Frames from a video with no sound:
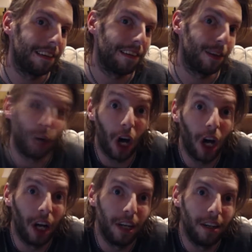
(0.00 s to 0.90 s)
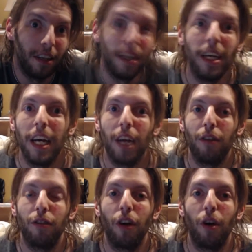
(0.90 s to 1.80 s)
they're gone.
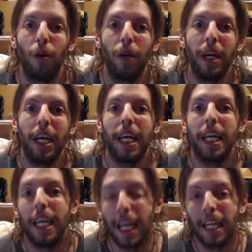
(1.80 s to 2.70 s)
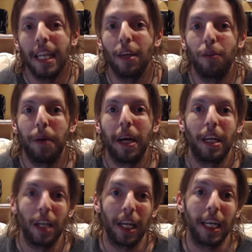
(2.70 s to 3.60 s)
So King thinks
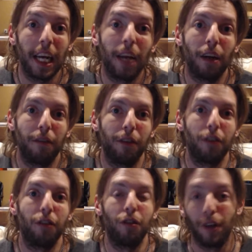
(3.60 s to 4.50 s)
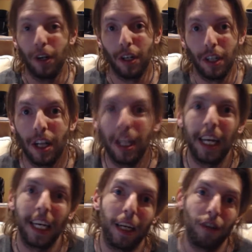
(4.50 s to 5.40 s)
back, like King at first is very,
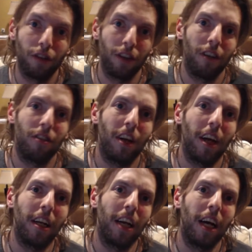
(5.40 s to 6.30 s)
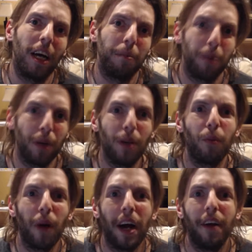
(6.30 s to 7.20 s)
like it's done pretty
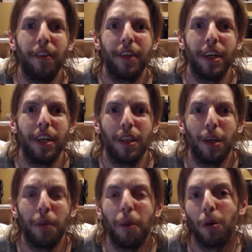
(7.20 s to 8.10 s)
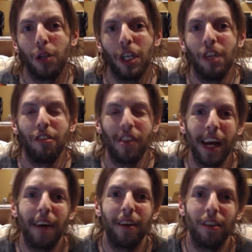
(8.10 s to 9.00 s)
well. The emotion is
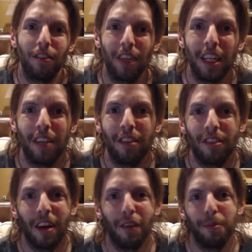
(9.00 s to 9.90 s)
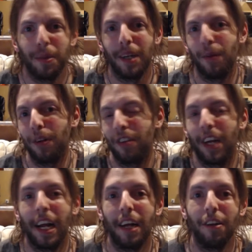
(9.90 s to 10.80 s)
there in the scene and stuff, but once again,